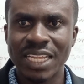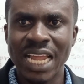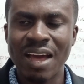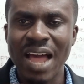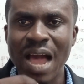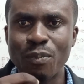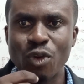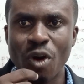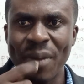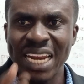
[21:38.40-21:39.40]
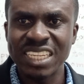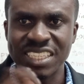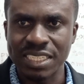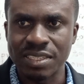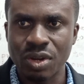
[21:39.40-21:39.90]
Now
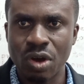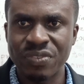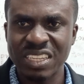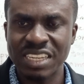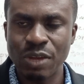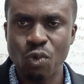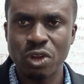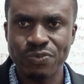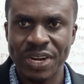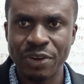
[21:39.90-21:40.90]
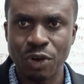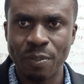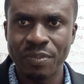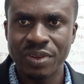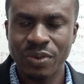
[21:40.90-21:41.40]
abnormality of this lingual
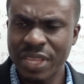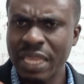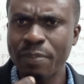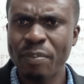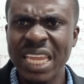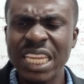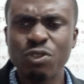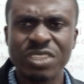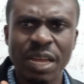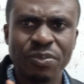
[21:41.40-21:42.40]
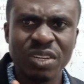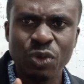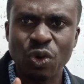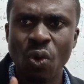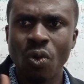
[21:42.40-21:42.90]
frenulum, may lead to something
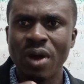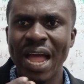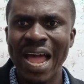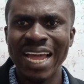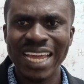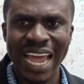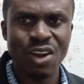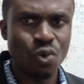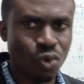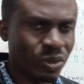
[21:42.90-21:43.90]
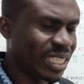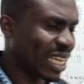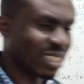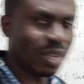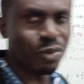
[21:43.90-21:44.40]
we call
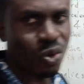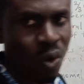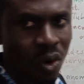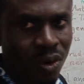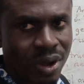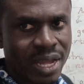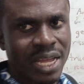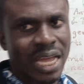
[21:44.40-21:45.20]
ankyloglossia, something we call,